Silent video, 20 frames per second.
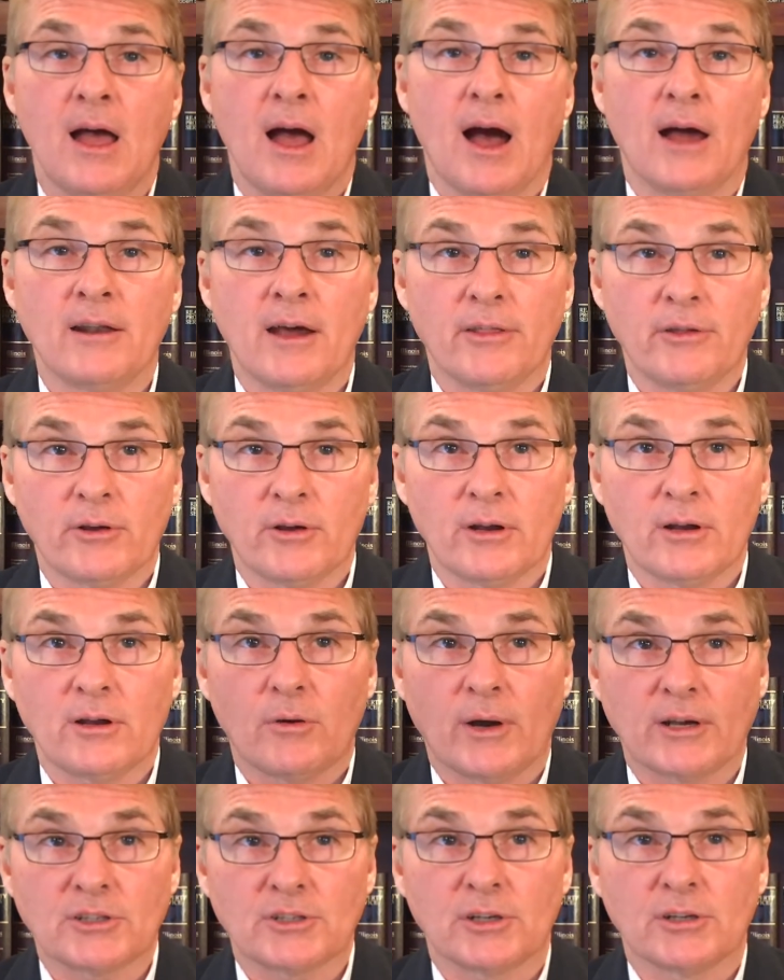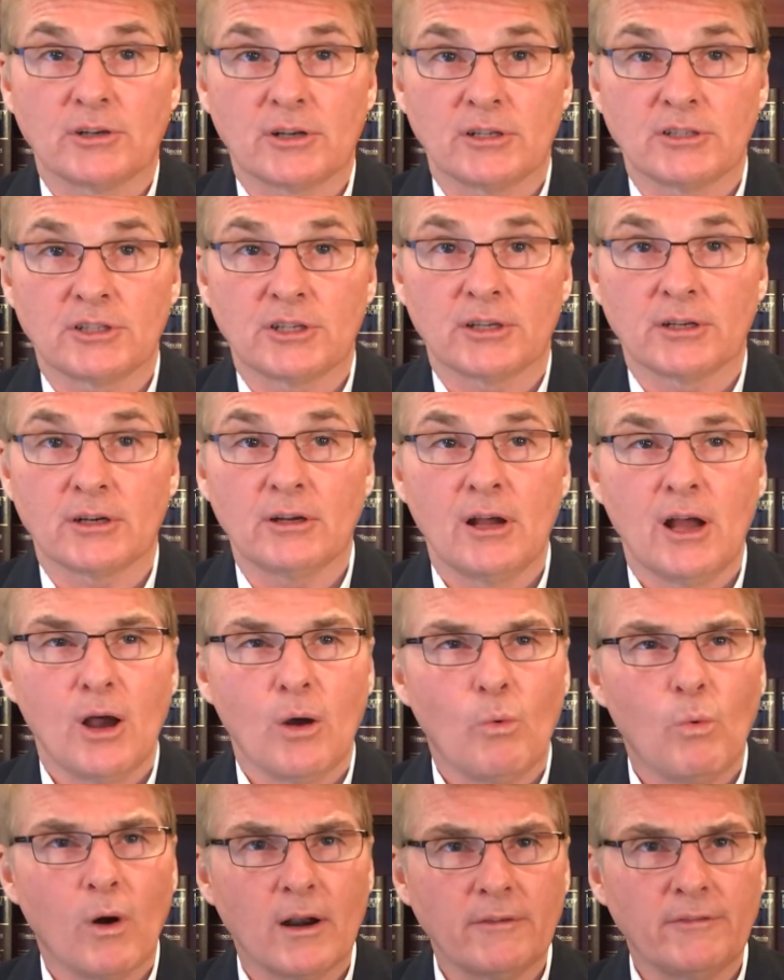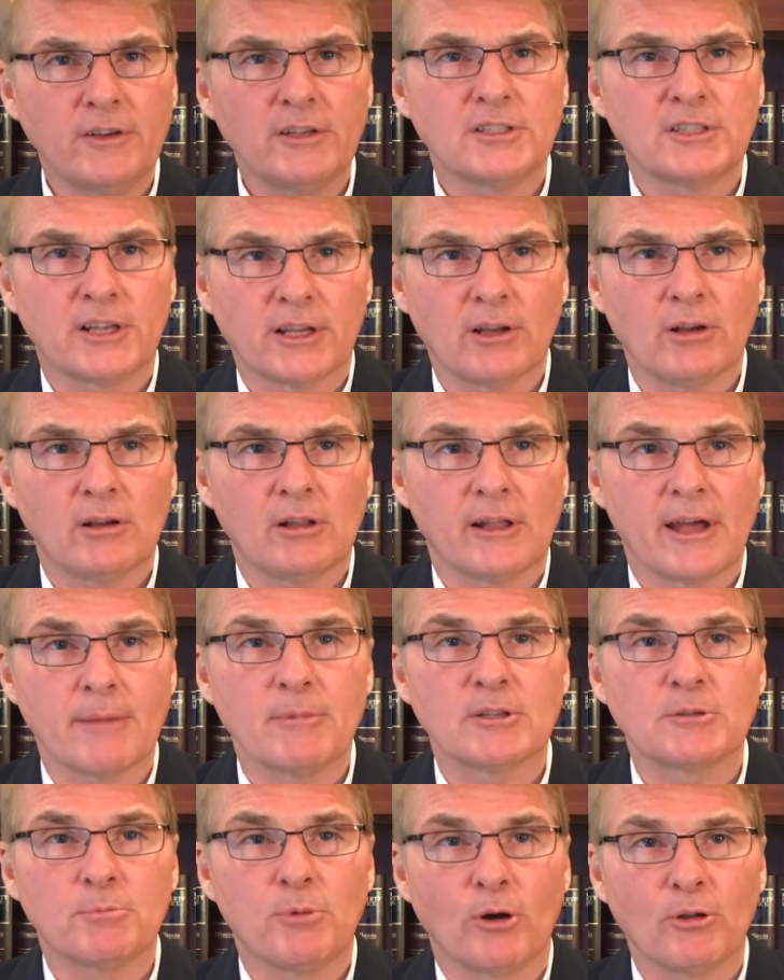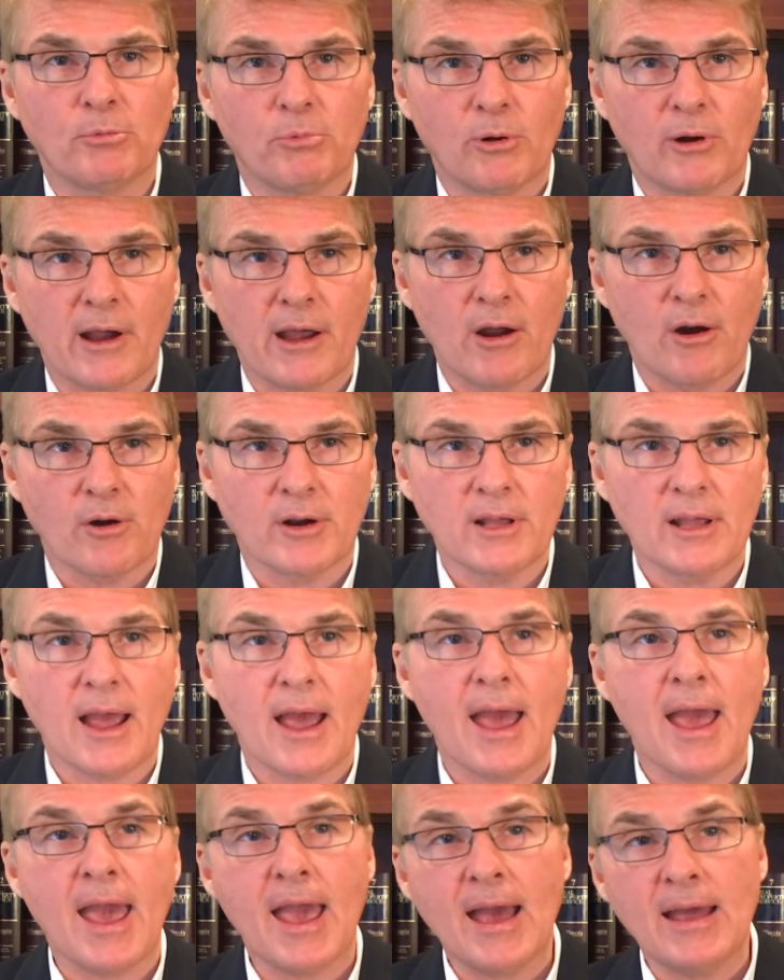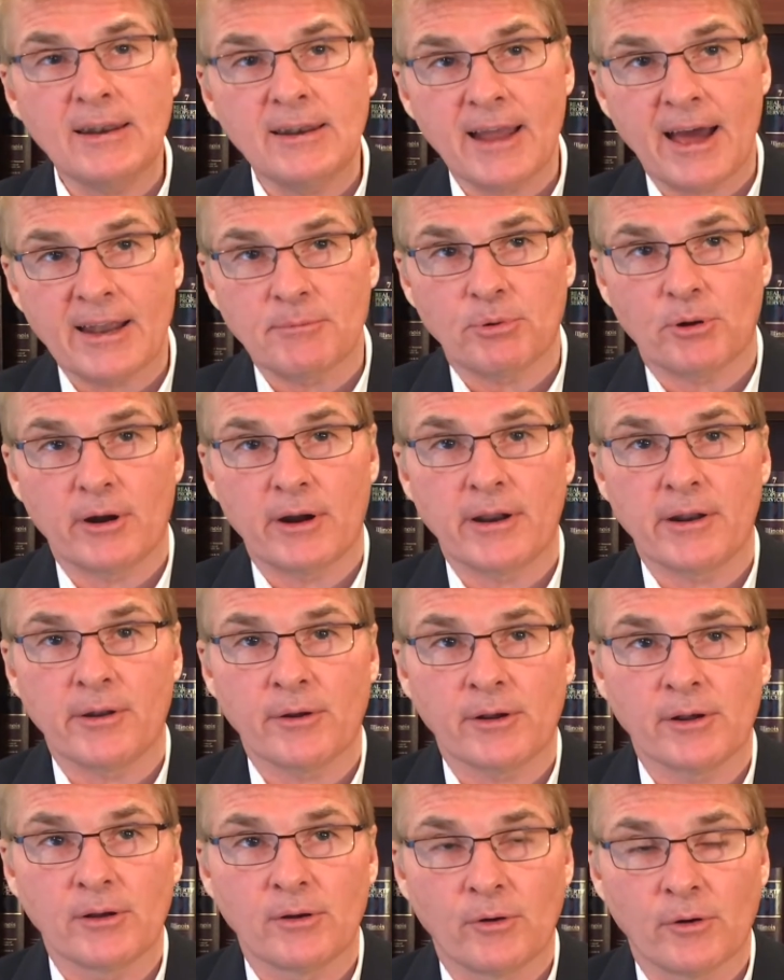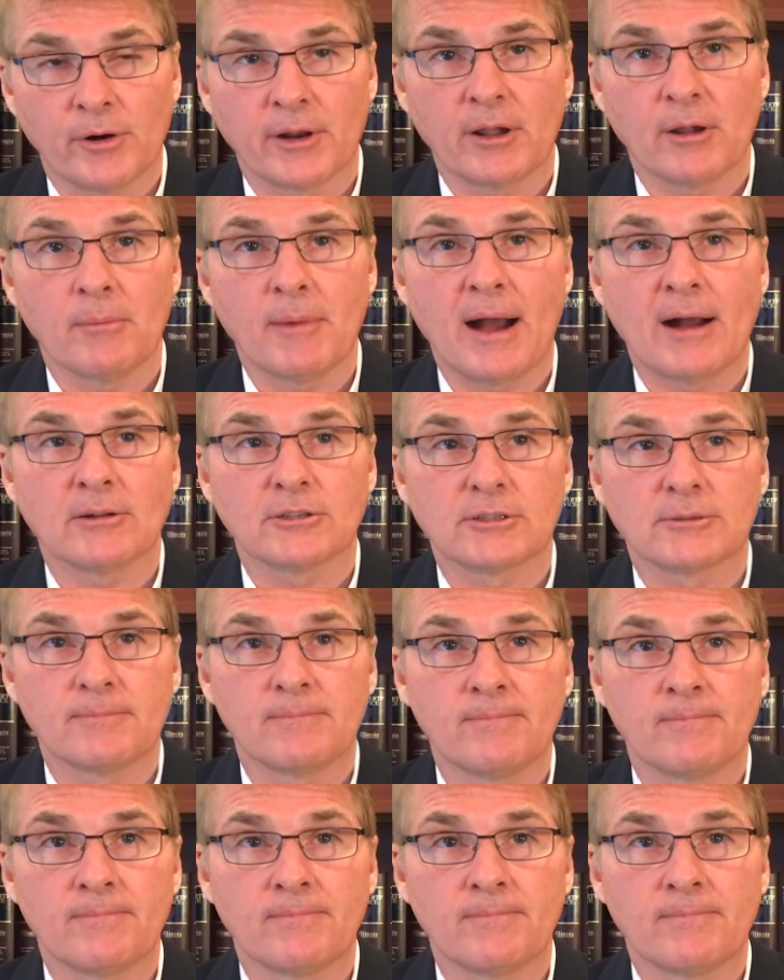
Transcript: Another question to consider: what if a single claim is both priority and non-priority amounts?